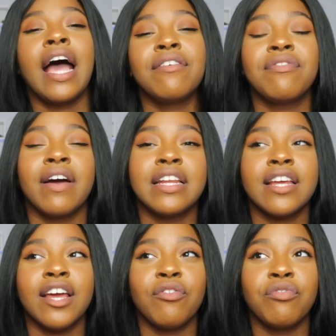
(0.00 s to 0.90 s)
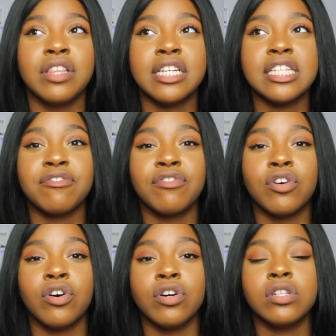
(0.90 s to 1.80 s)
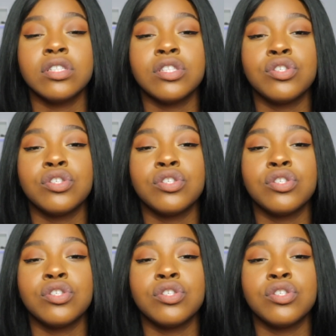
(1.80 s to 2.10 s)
I find it really difficult